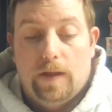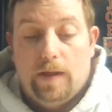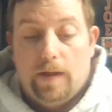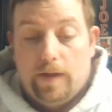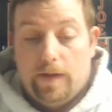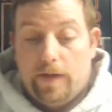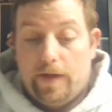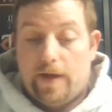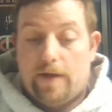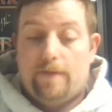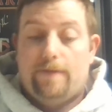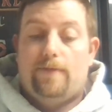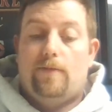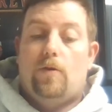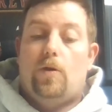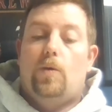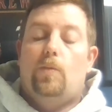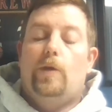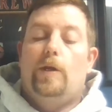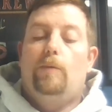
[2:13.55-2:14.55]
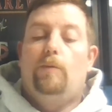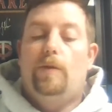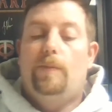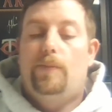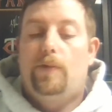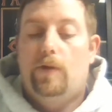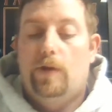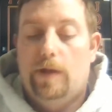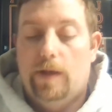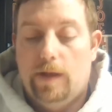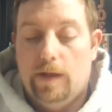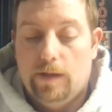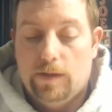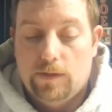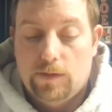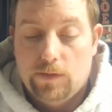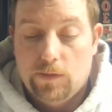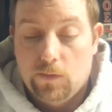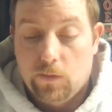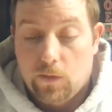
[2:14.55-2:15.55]
Therefore, we would put it
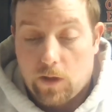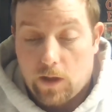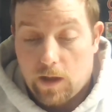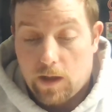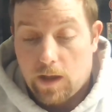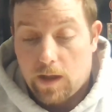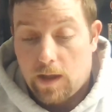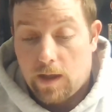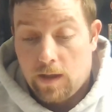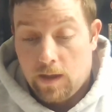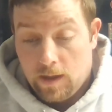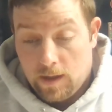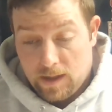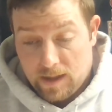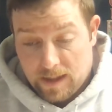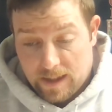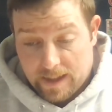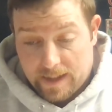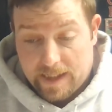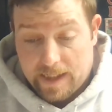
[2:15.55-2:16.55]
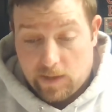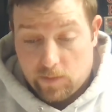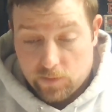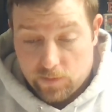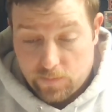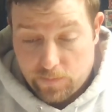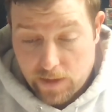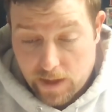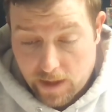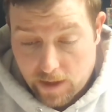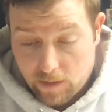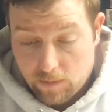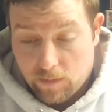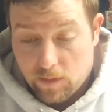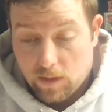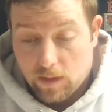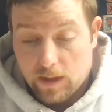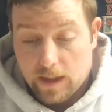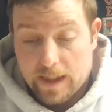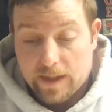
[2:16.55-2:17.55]
into our accounts
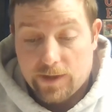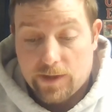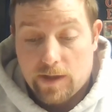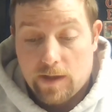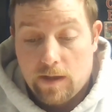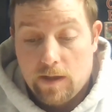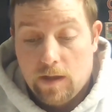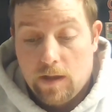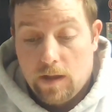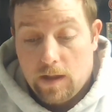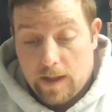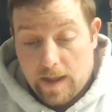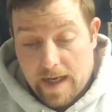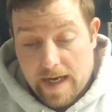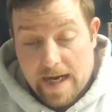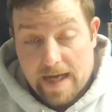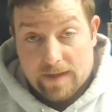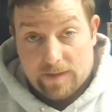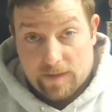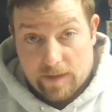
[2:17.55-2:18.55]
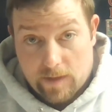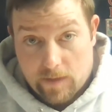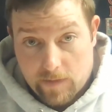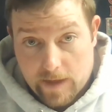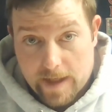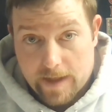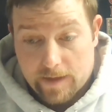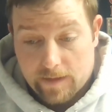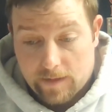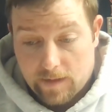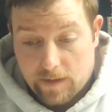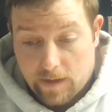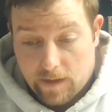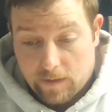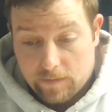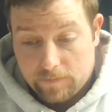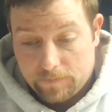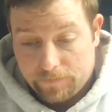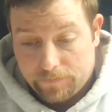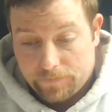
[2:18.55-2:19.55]
payable ledger as a credit there.
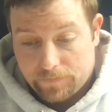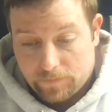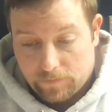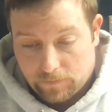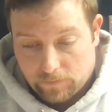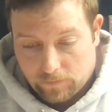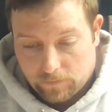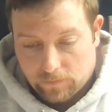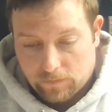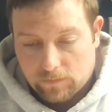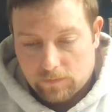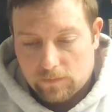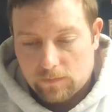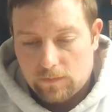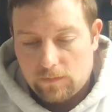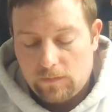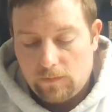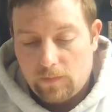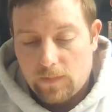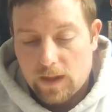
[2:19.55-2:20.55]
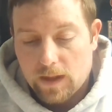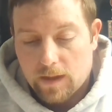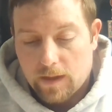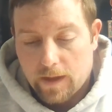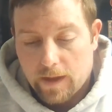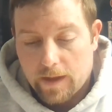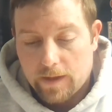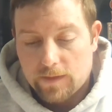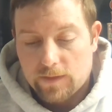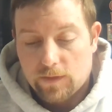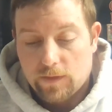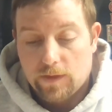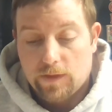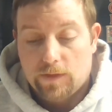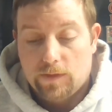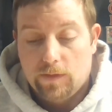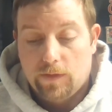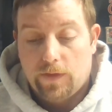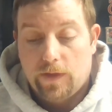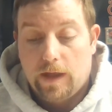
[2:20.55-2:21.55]
Okay, so the
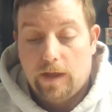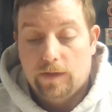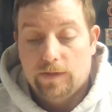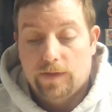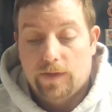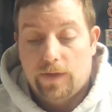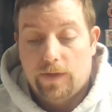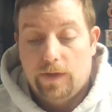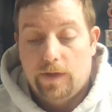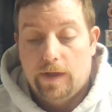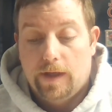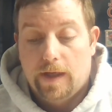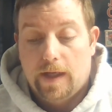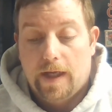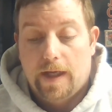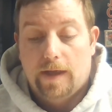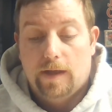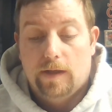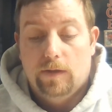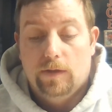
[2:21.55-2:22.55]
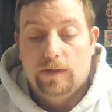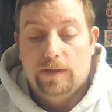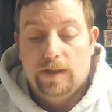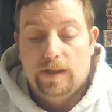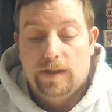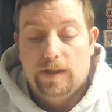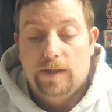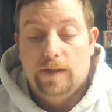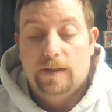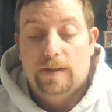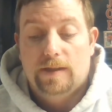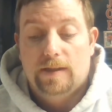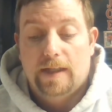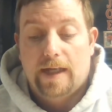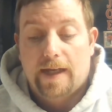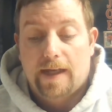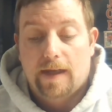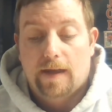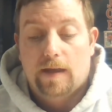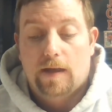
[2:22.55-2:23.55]
2039 goes into the
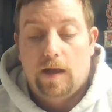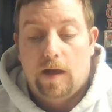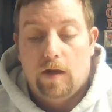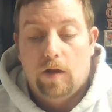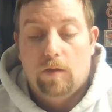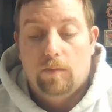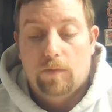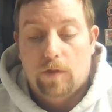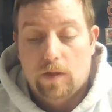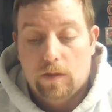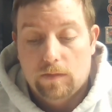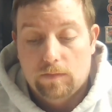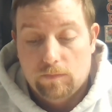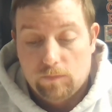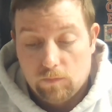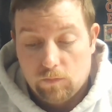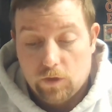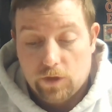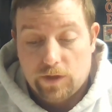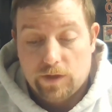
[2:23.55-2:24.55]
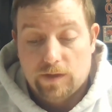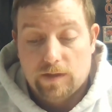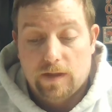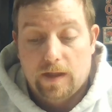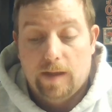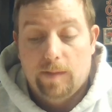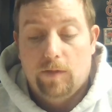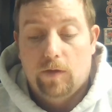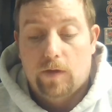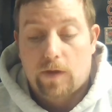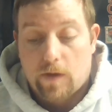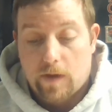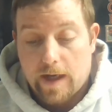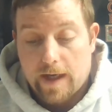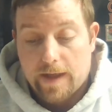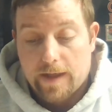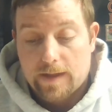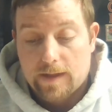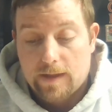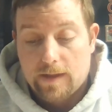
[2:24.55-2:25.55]
second column, which is labeled
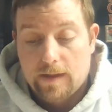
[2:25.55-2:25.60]
credit.